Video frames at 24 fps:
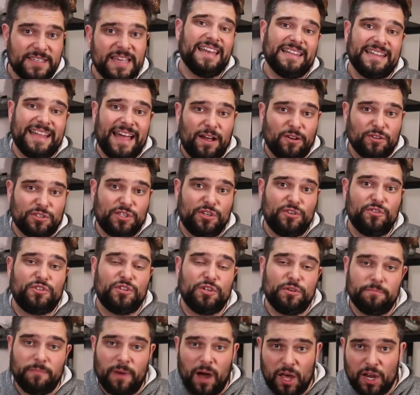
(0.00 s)
It allows you
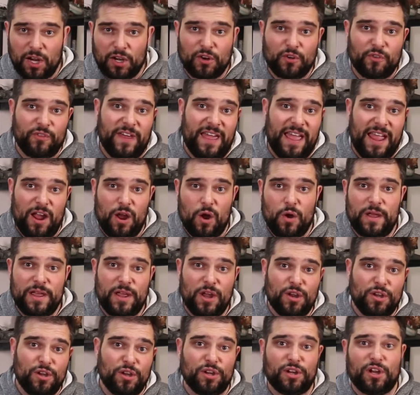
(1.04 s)
to monitor the
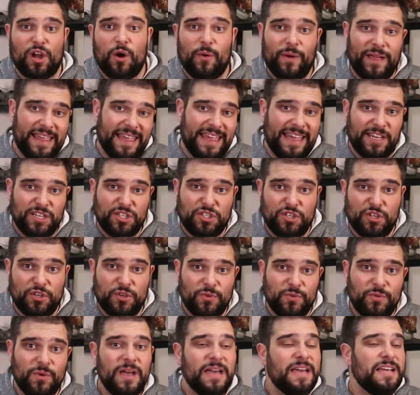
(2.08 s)
area you're going
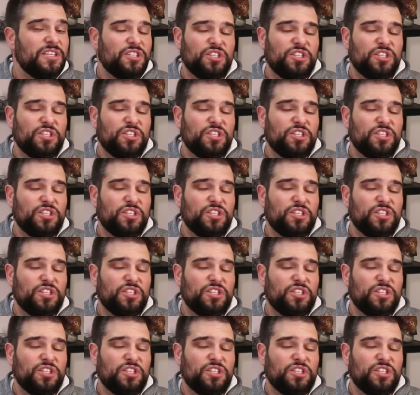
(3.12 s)
into